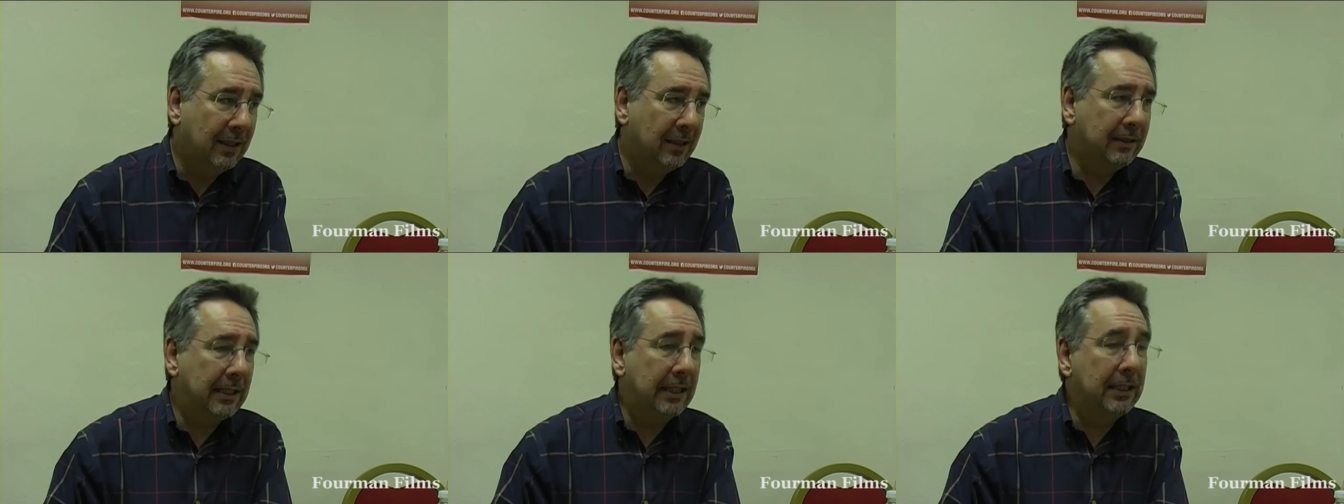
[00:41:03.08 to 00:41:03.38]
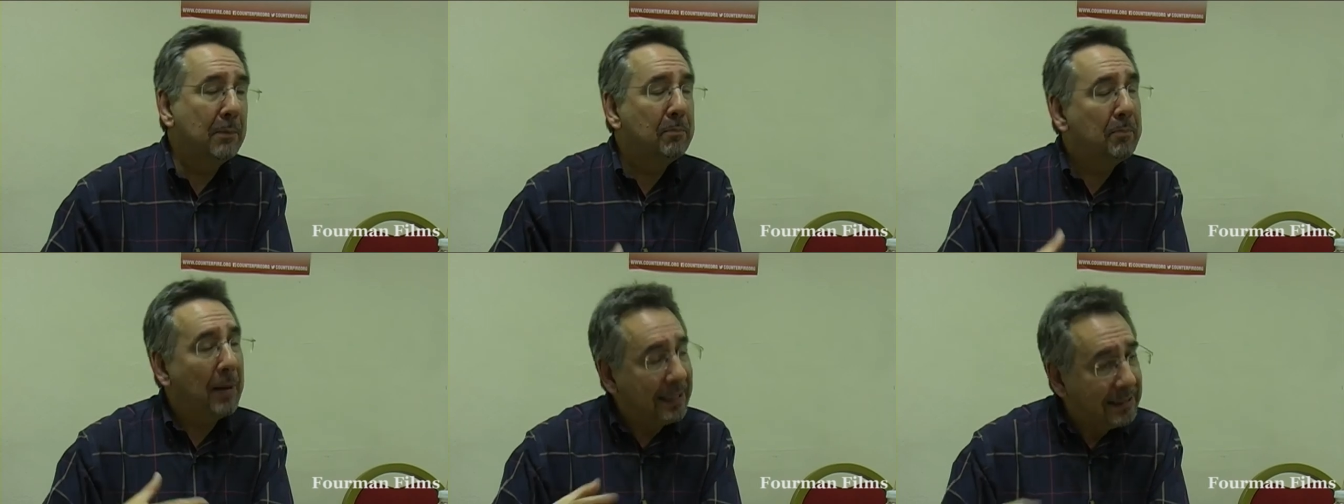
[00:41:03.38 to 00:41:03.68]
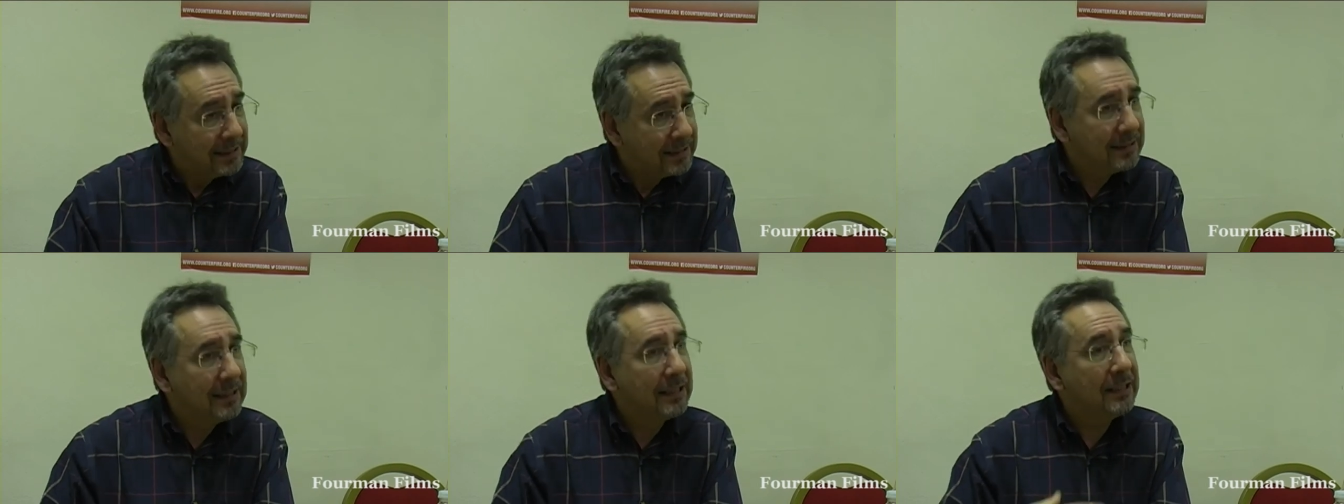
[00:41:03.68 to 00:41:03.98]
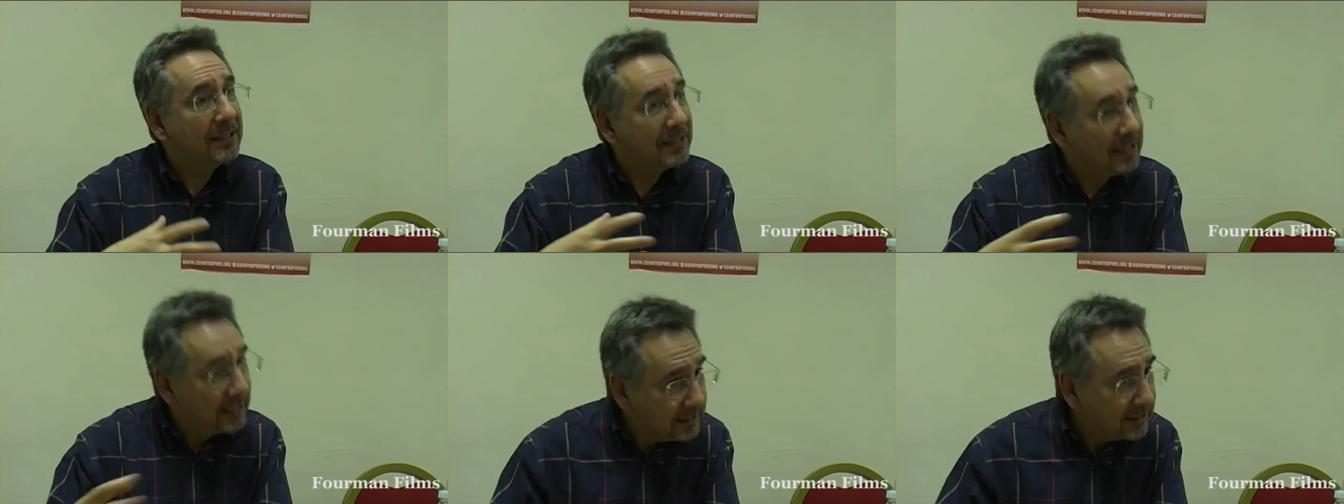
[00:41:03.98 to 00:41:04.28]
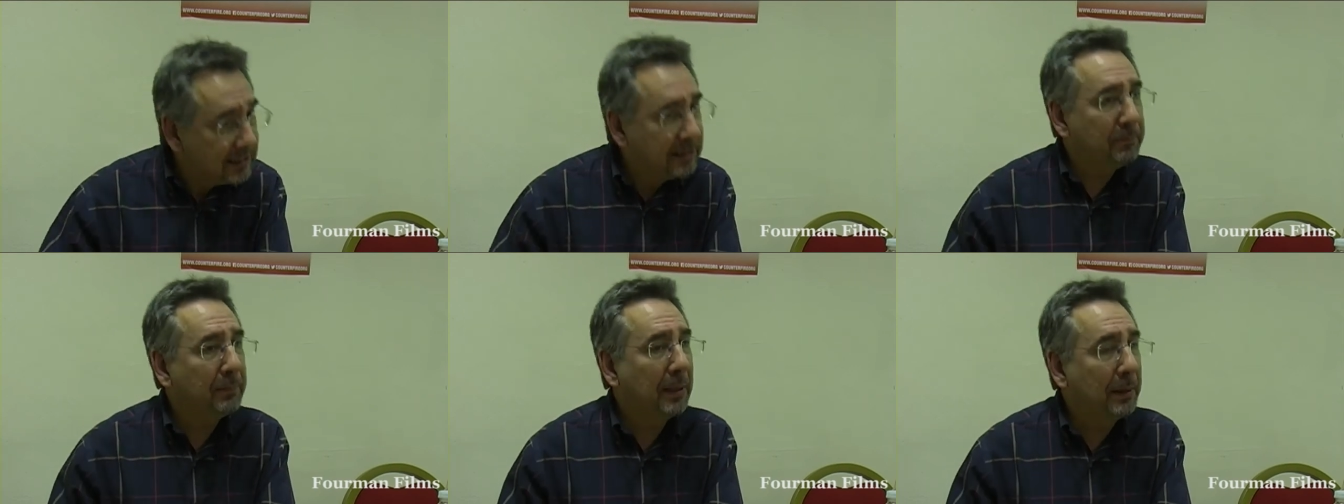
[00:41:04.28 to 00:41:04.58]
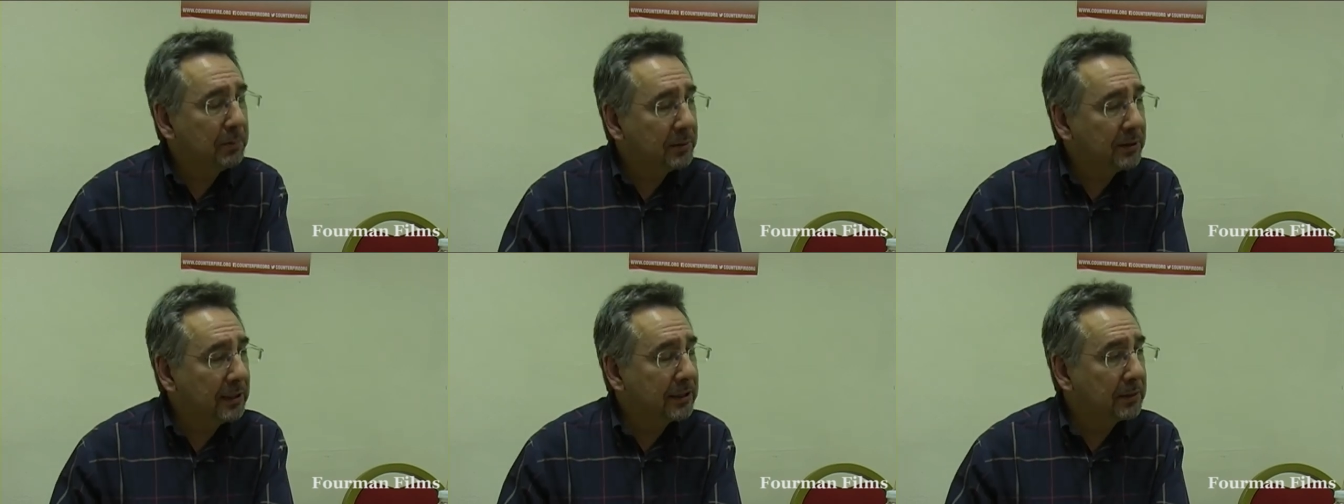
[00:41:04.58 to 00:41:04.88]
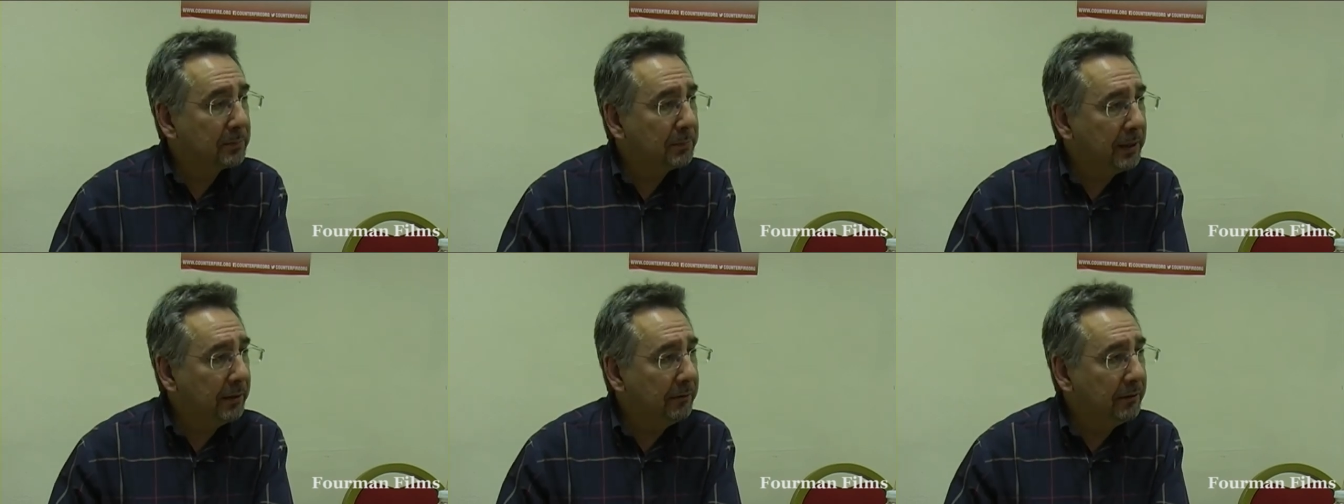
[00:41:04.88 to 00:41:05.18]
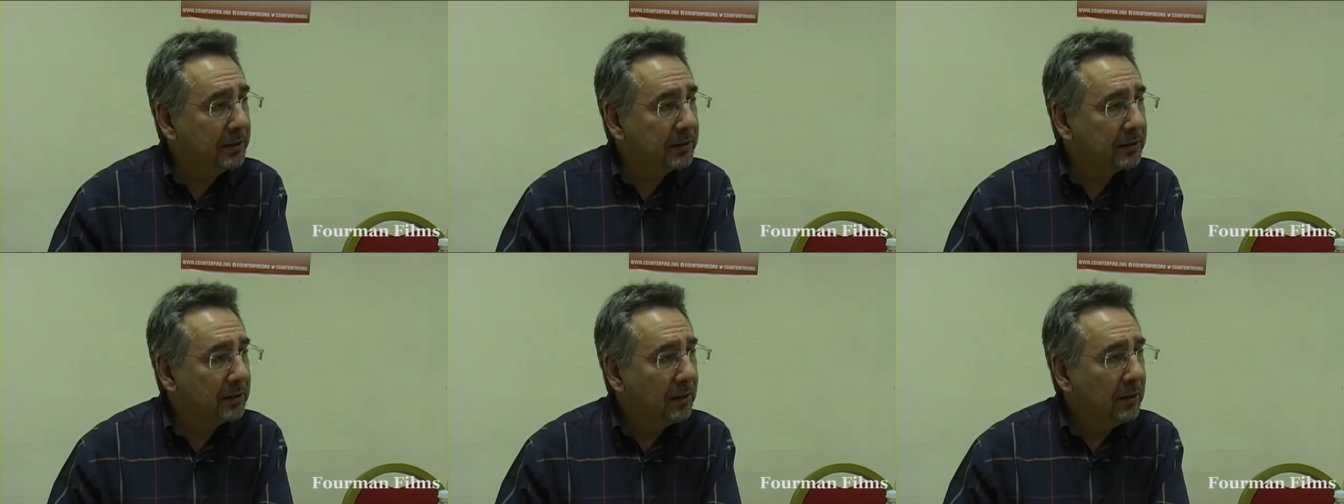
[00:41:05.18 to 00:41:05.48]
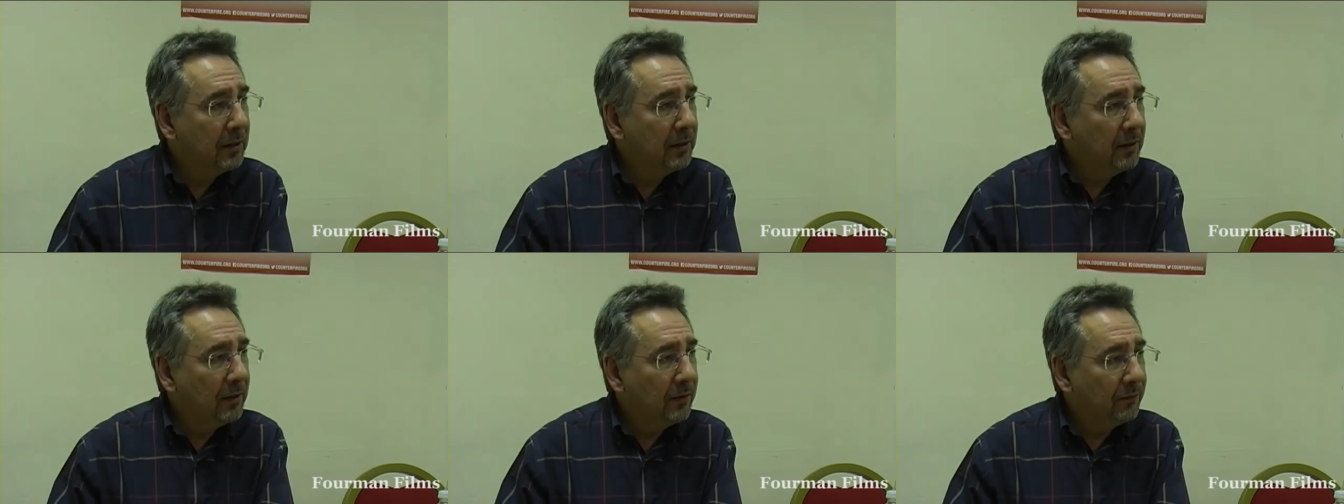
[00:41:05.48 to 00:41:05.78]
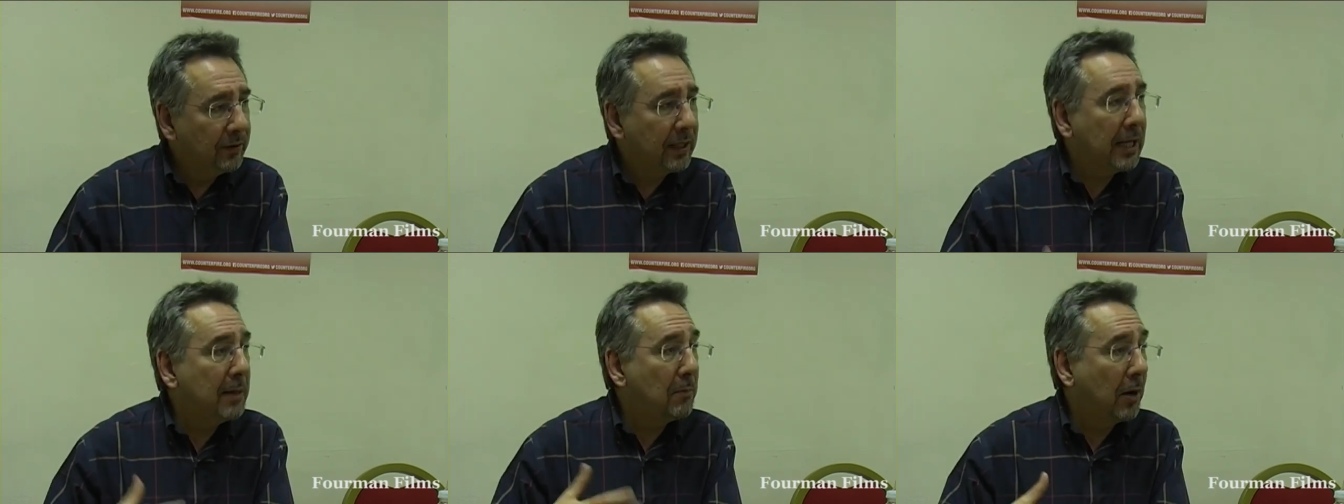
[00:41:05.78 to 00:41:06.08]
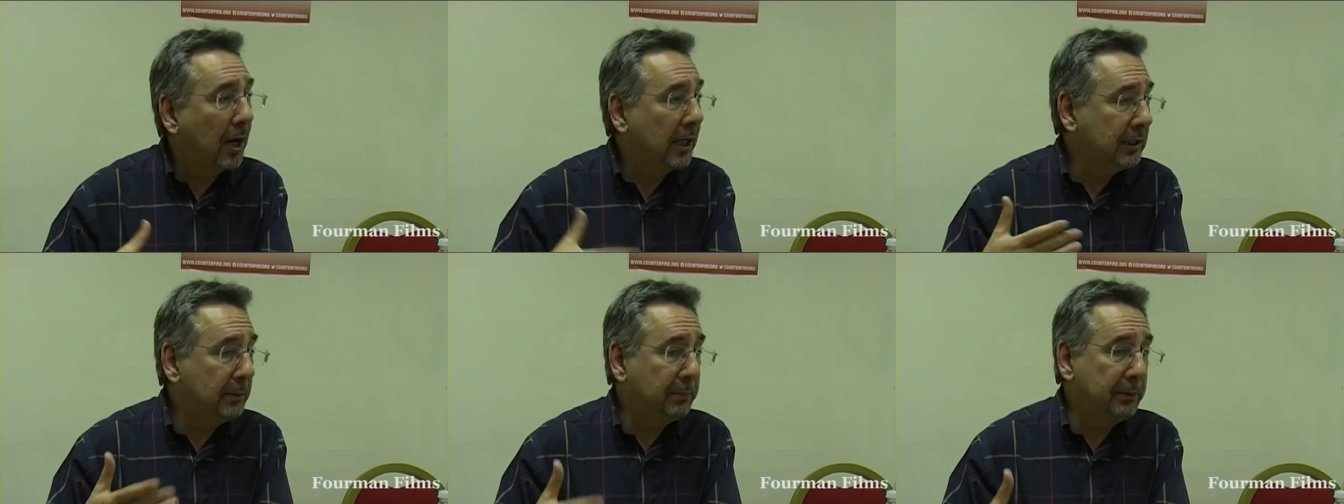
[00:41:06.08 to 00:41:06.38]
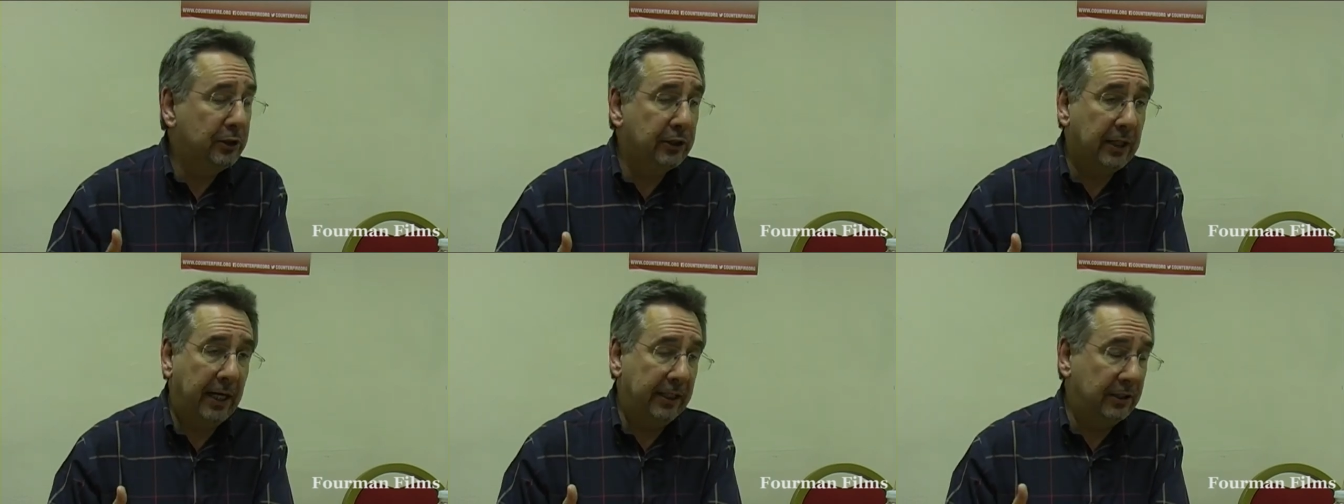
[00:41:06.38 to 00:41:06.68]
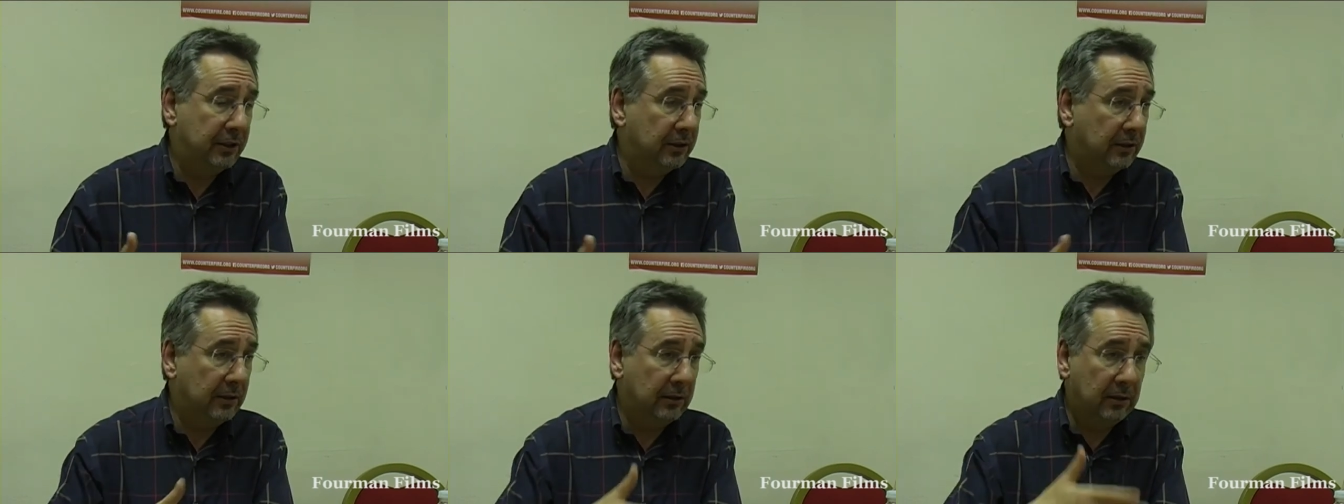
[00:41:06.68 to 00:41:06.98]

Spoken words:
then the basis exists in people's experience for their mind to be changed.